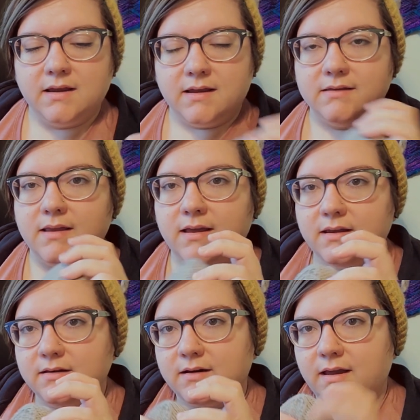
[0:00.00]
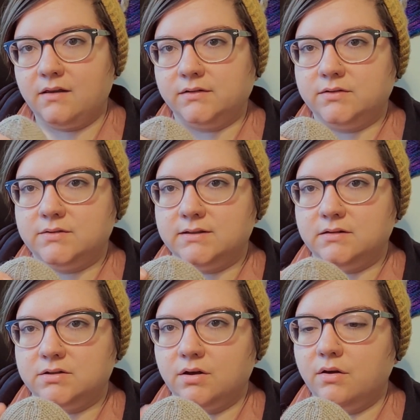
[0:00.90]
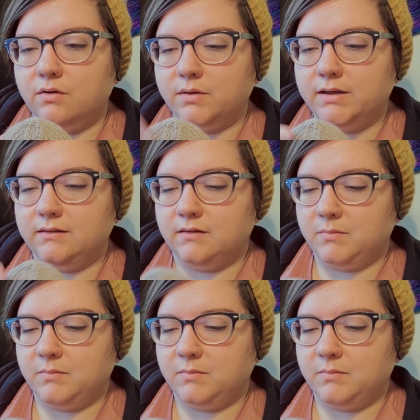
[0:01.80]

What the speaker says: And then I also did the toe in